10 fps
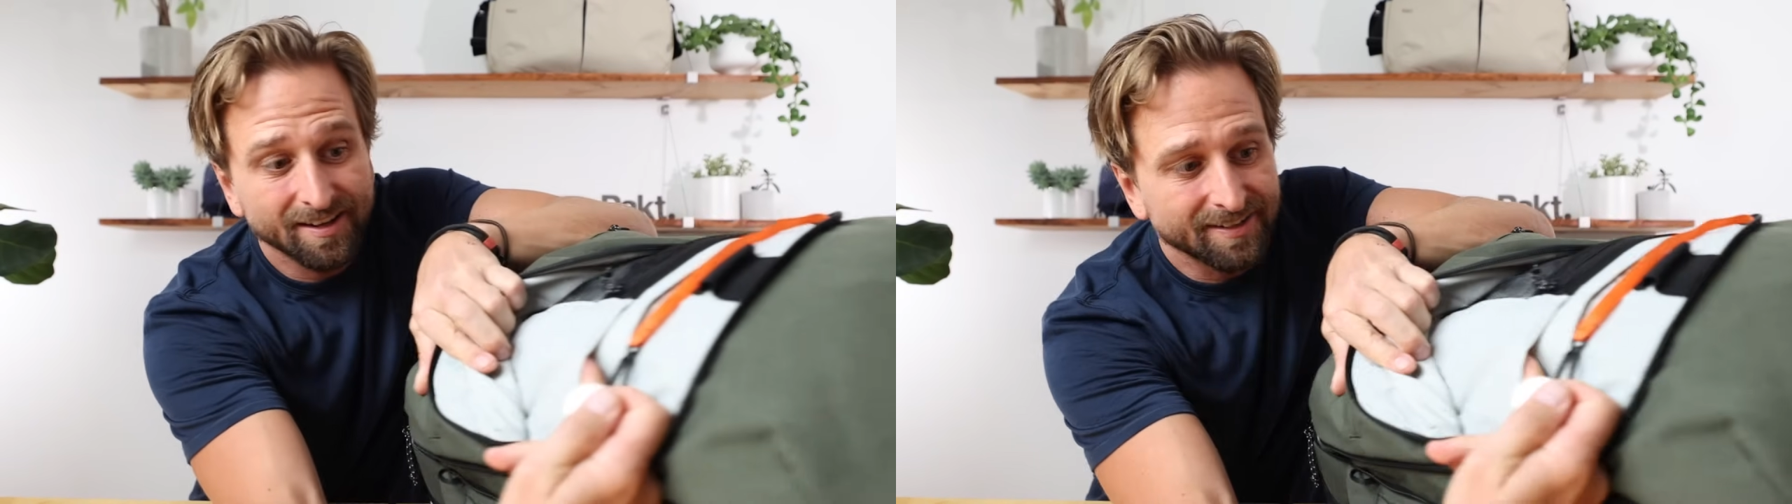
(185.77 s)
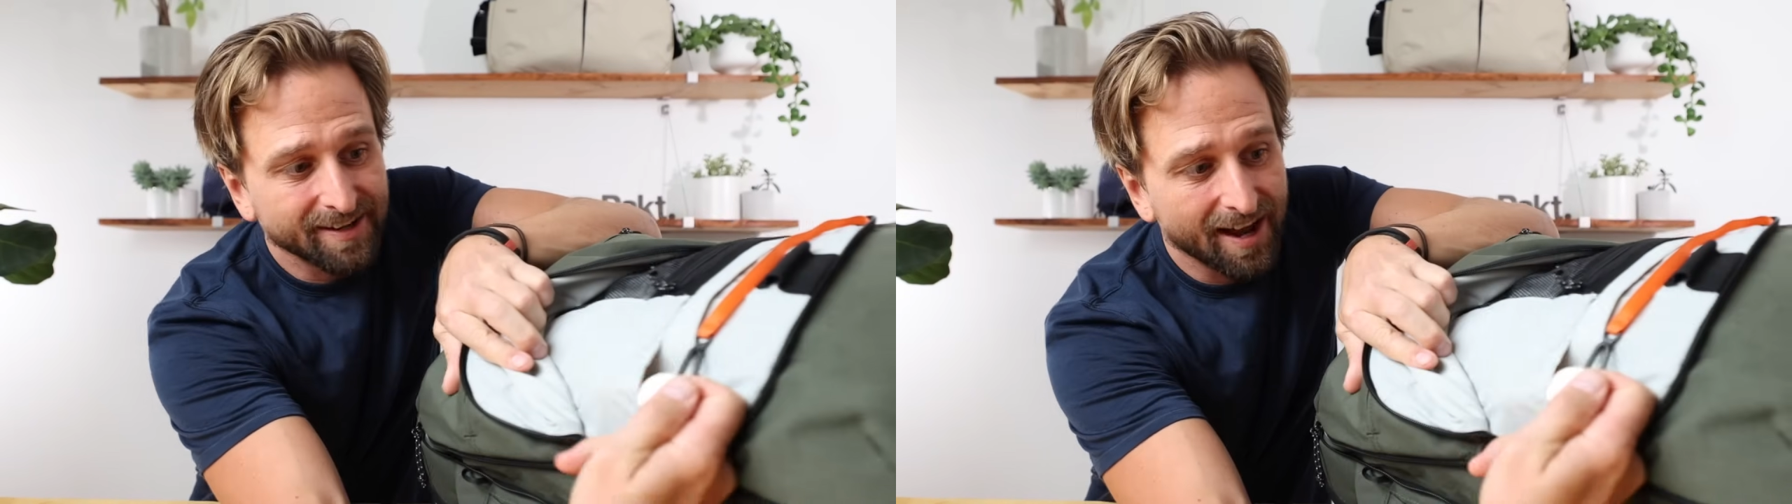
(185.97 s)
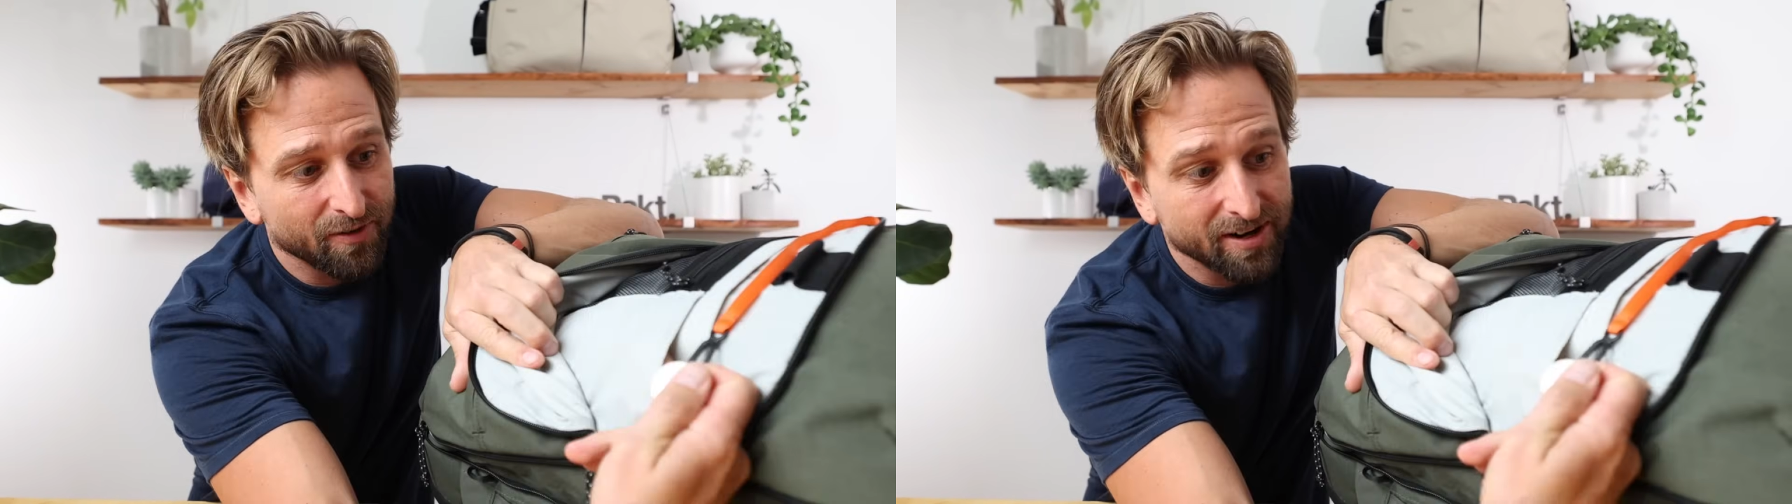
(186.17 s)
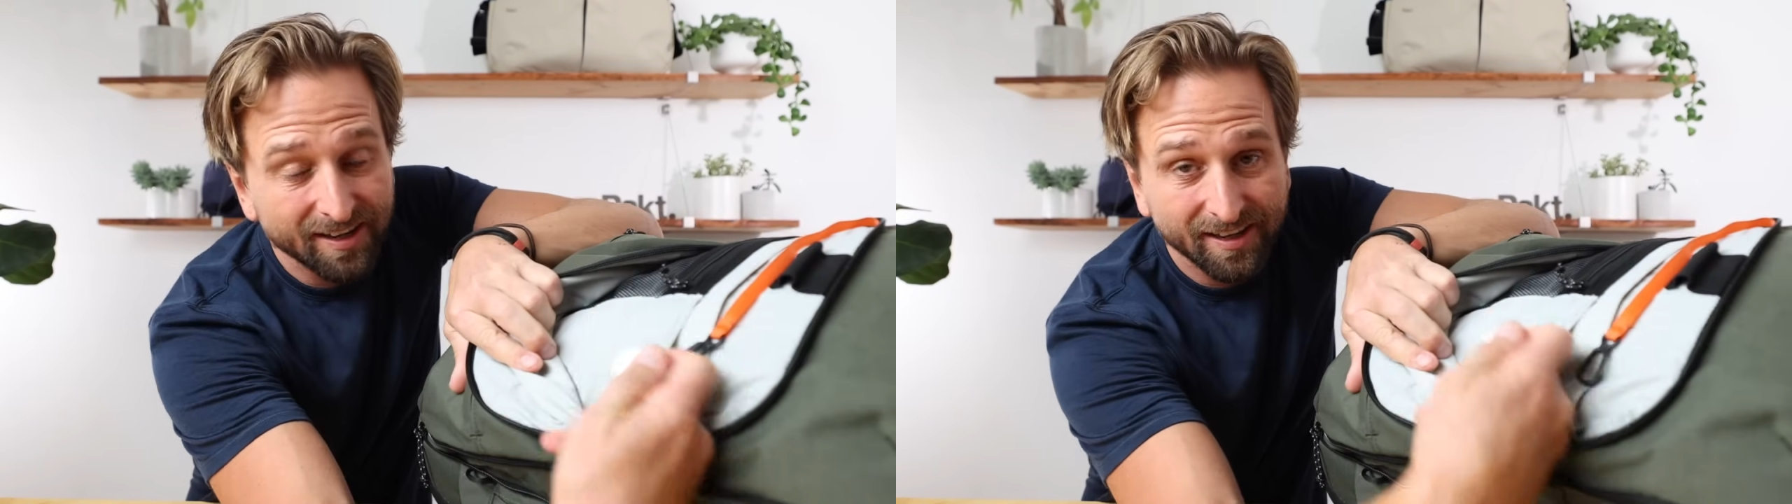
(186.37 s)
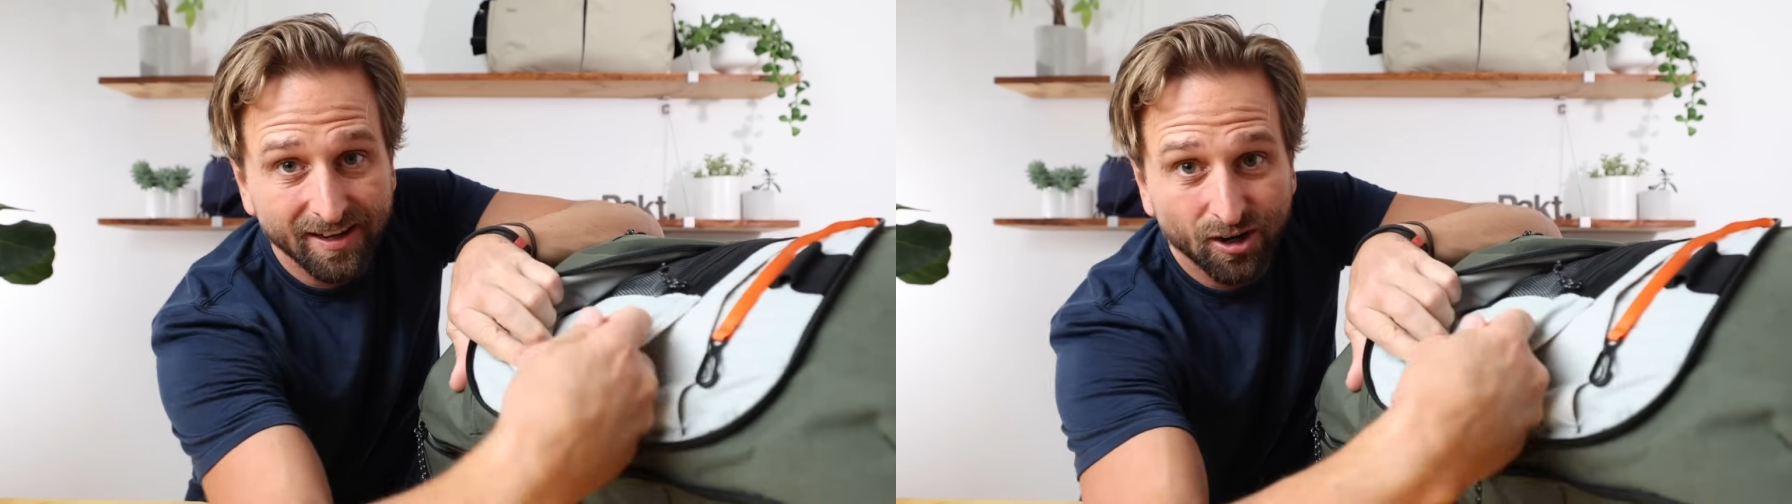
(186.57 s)
down in
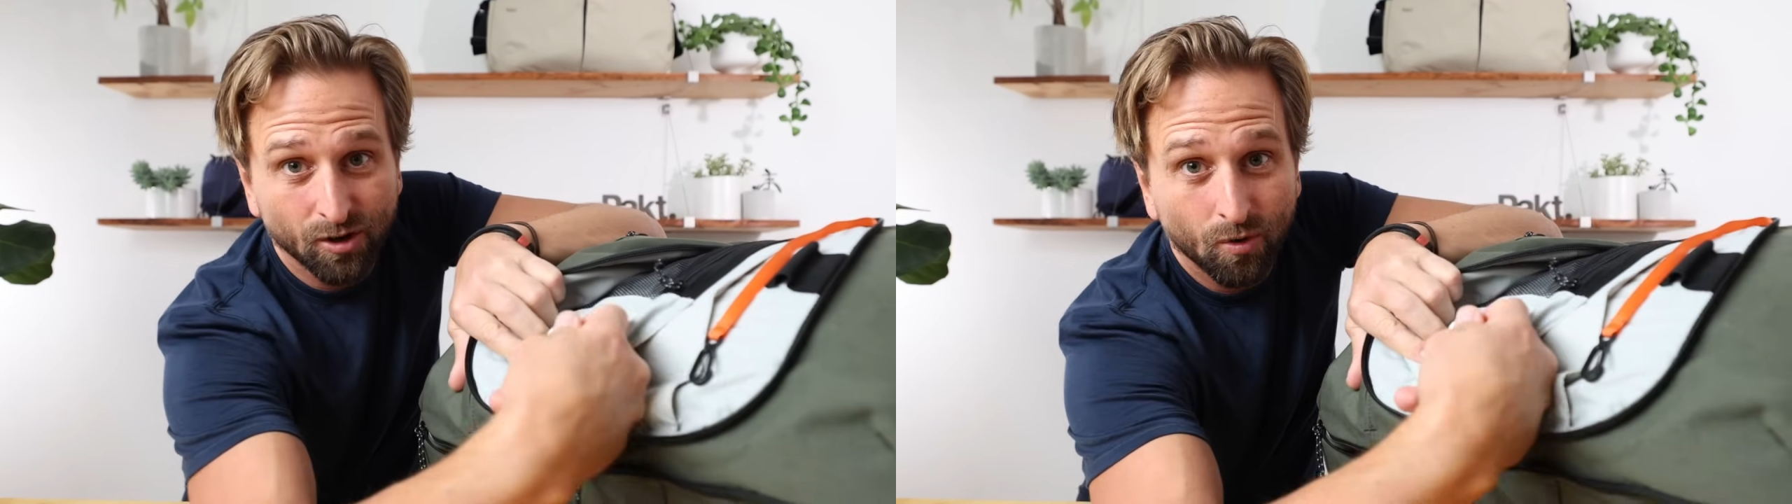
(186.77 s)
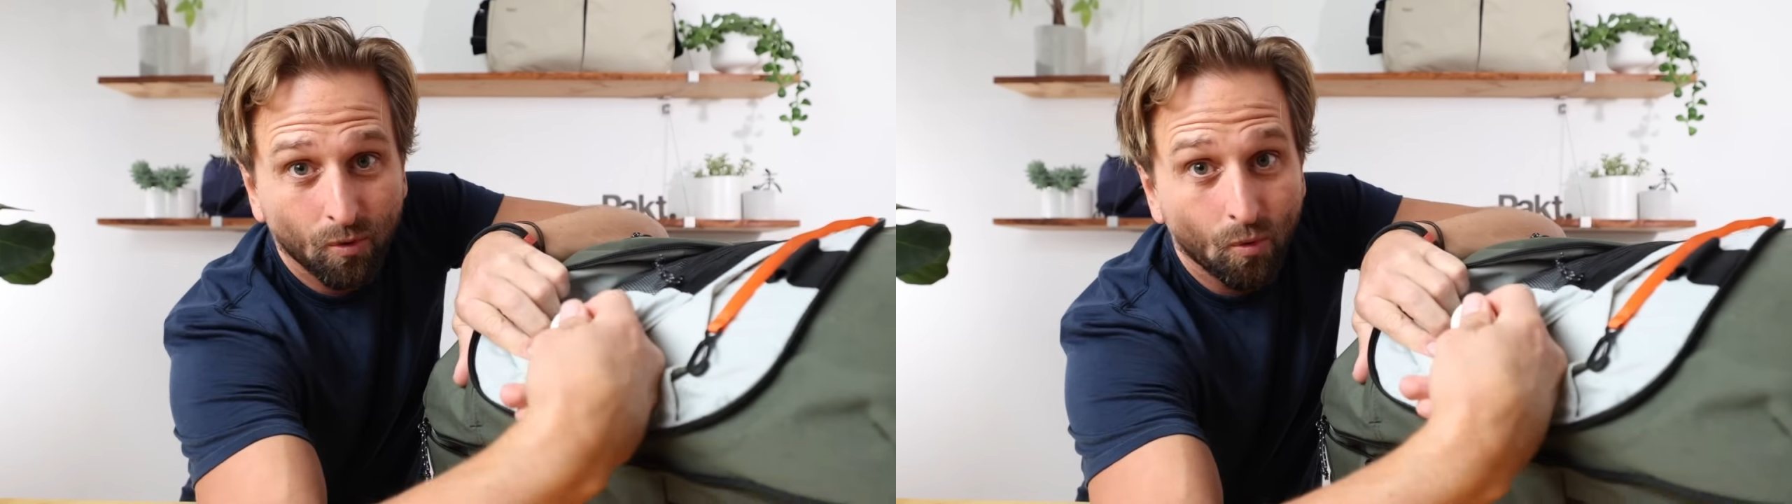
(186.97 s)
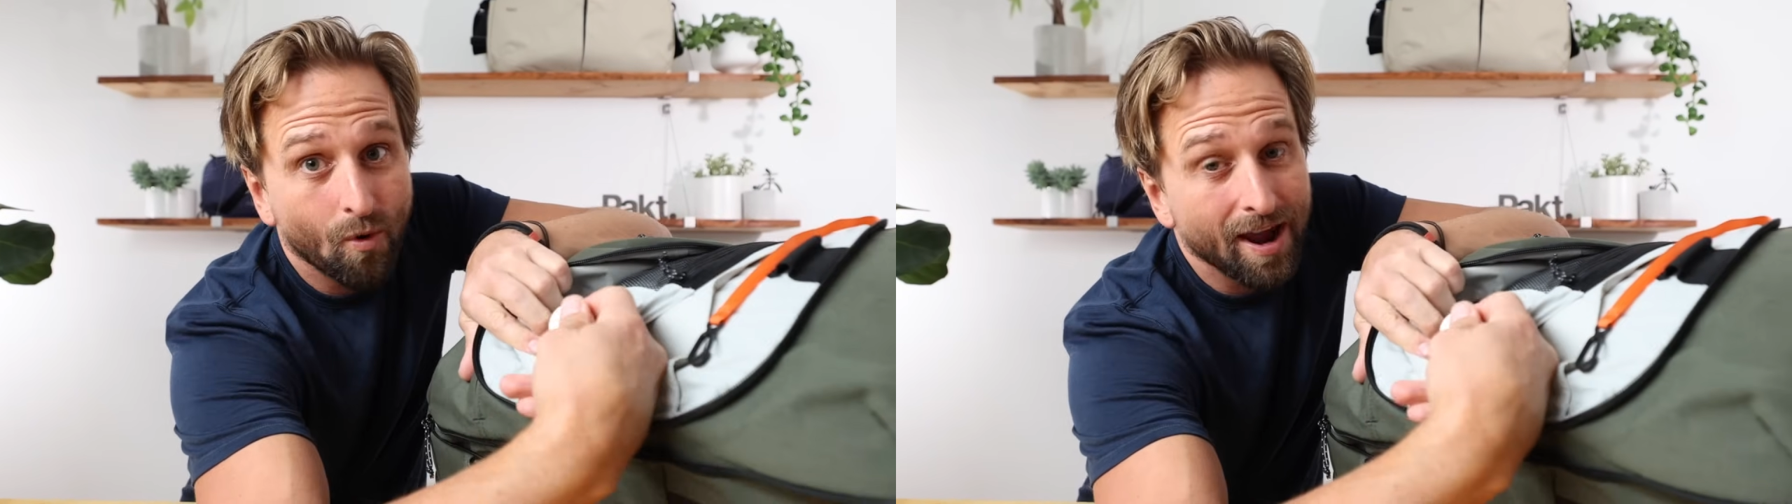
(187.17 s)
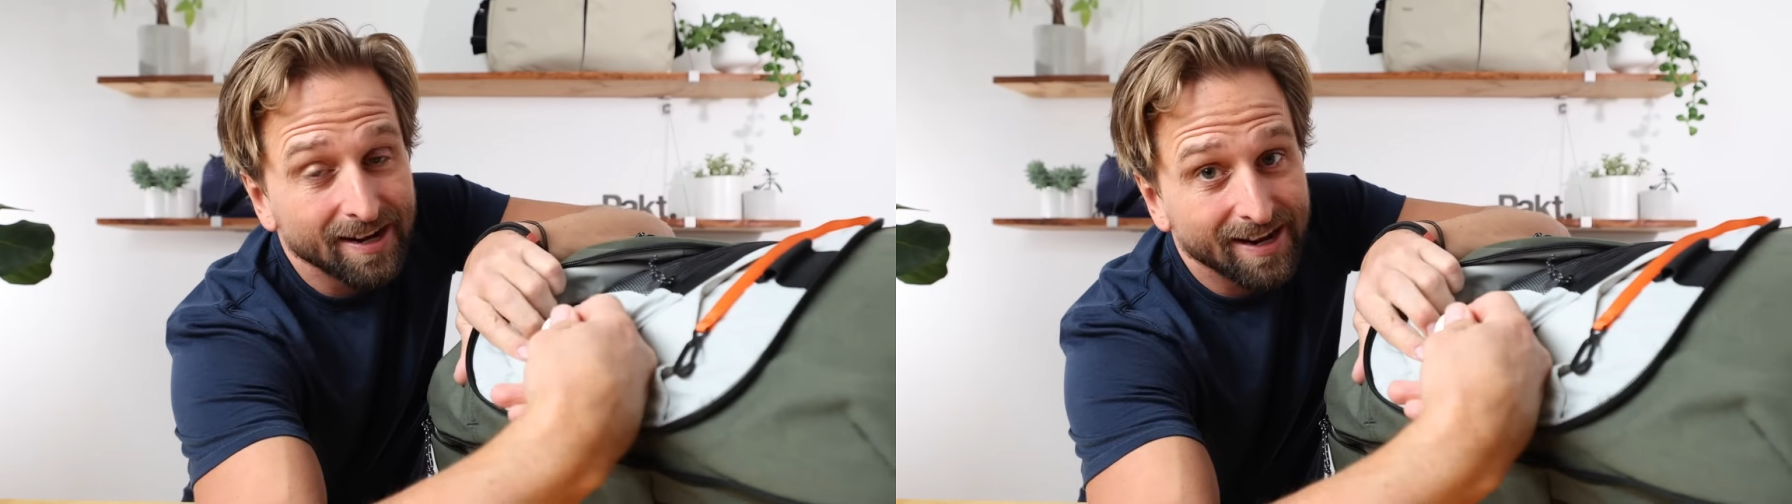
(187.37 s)
here, way